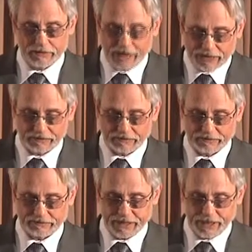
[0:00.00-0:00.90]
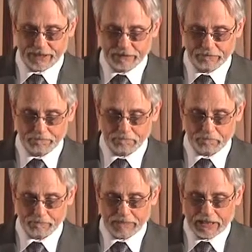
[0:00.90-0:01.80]
That is to say,
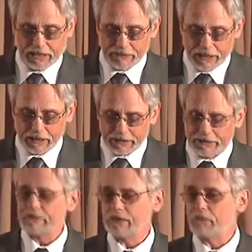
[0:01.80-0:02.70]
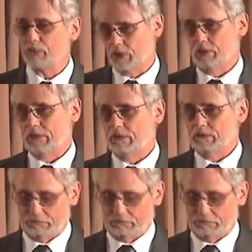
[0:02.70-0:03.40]
there is some good